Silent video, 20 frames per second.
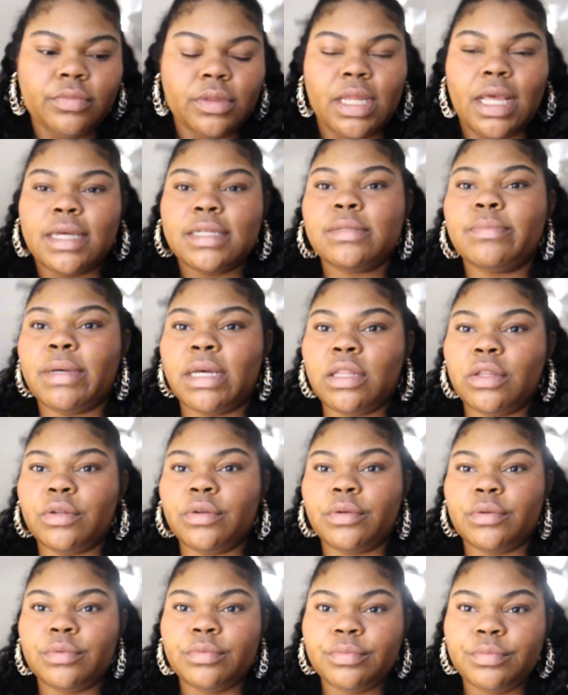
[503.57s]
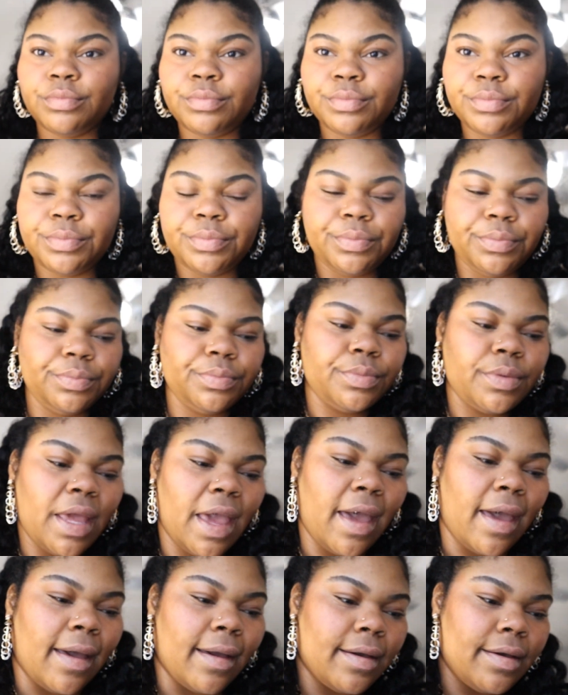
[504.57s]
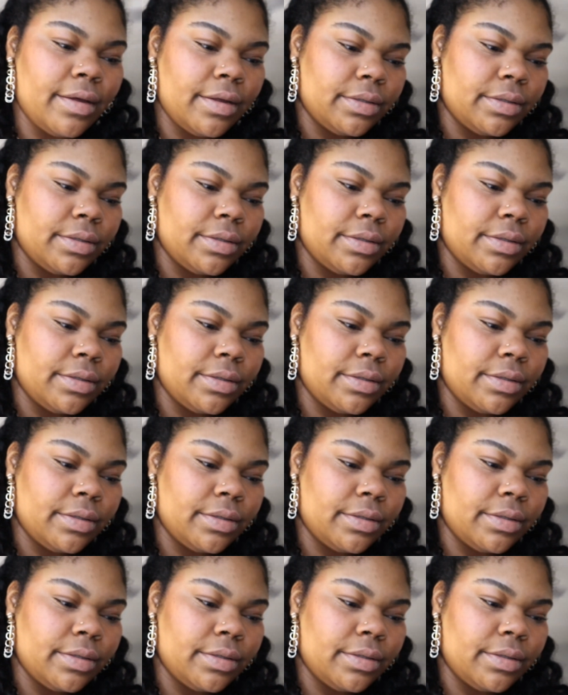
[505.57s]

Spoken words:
That's my little hack.